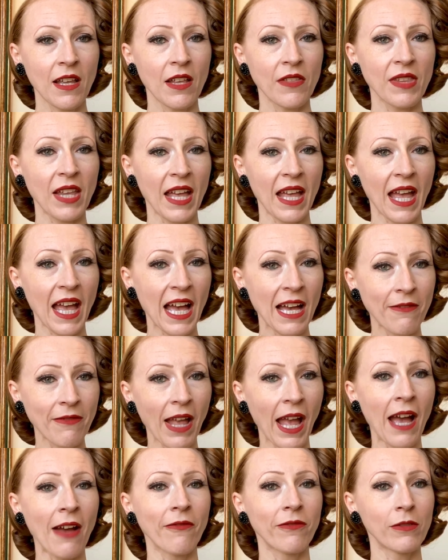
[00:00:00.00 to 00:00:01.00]
that have
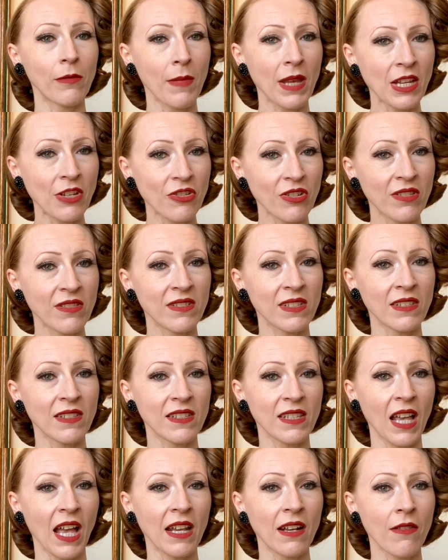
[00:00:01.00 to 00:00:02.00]
affirmations
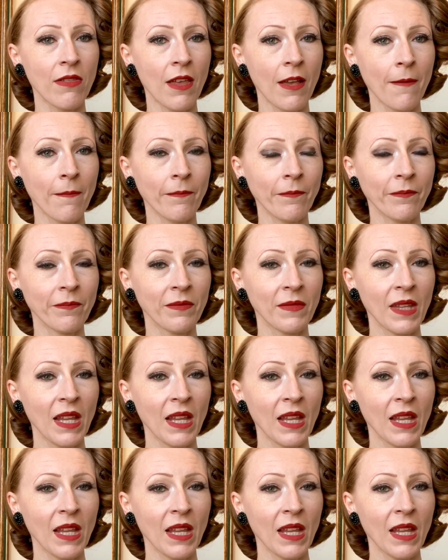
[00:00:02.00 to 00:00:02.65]
inside of them,